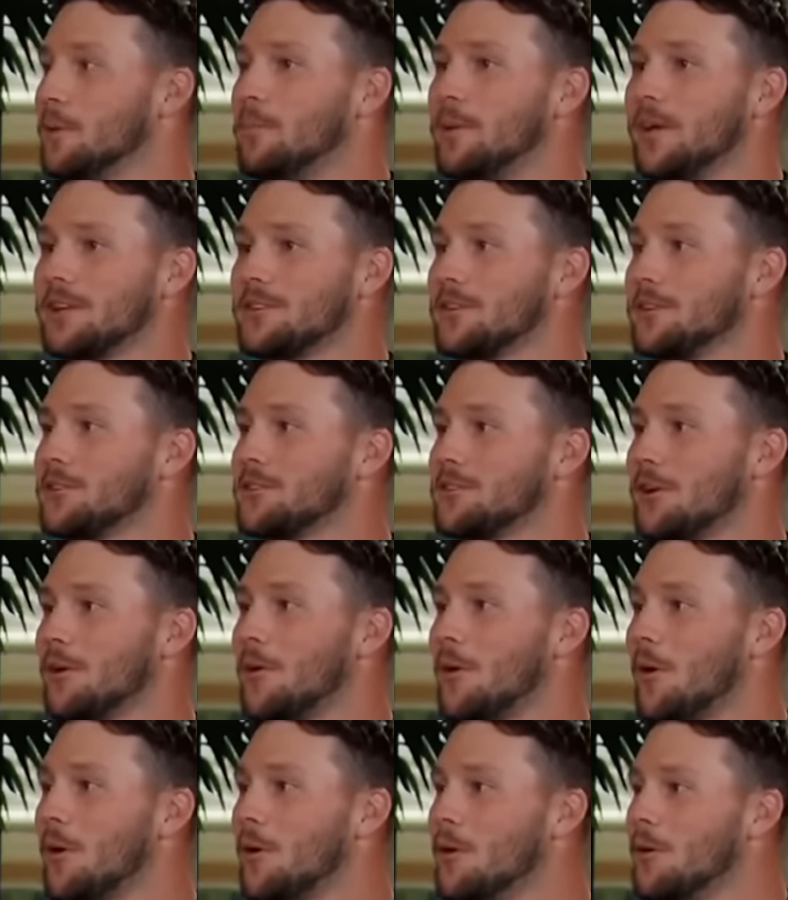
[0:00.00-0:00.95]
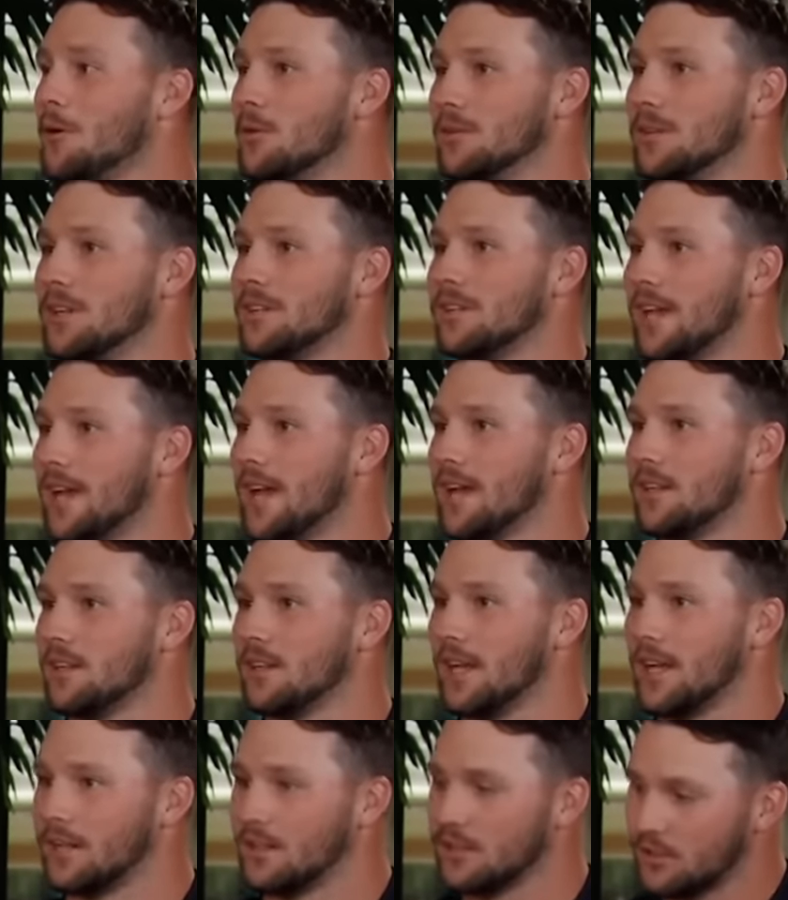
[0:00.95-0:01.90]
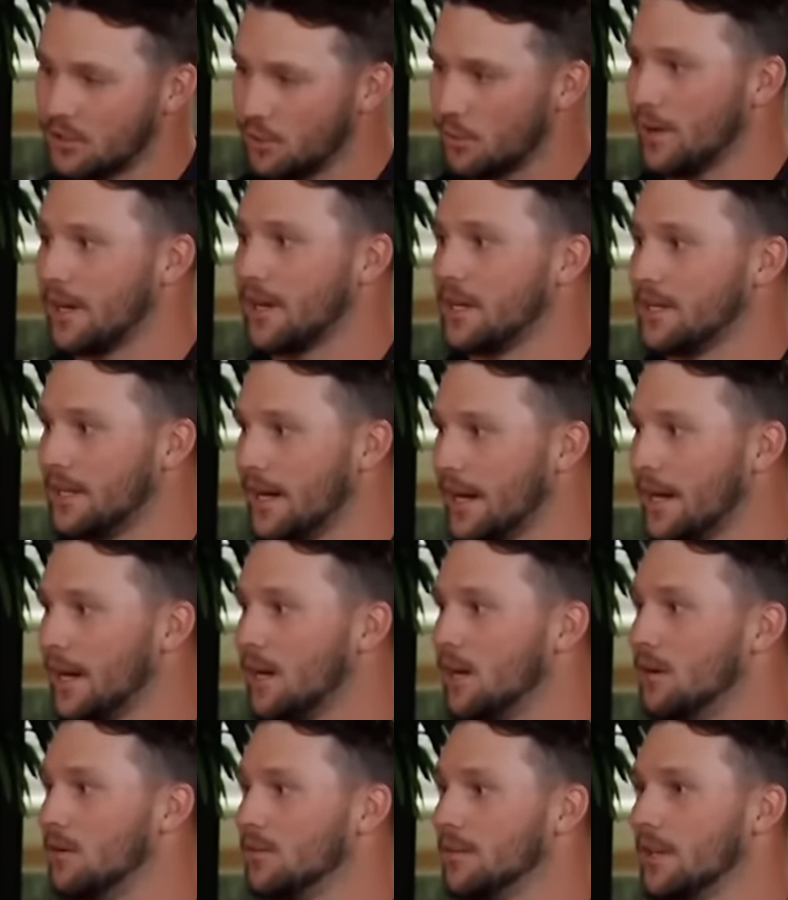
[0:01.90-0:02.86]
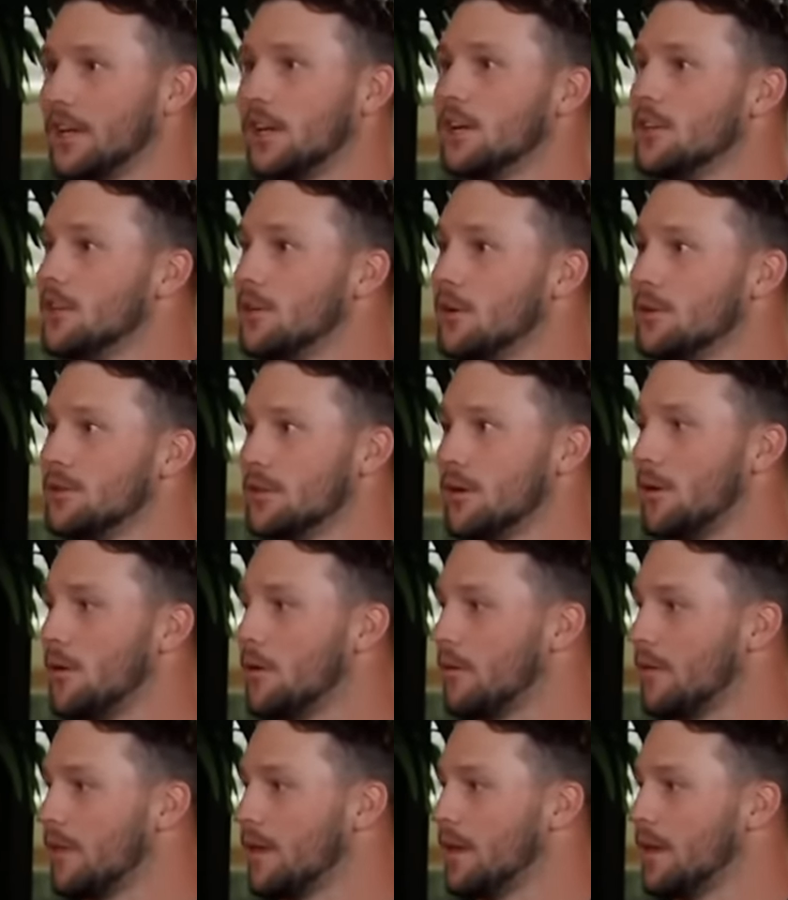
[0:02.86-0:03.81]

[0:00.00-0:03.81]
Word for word: The picture's too. so old that they had to like shrink it down. What kind they couldn't of use the whole golf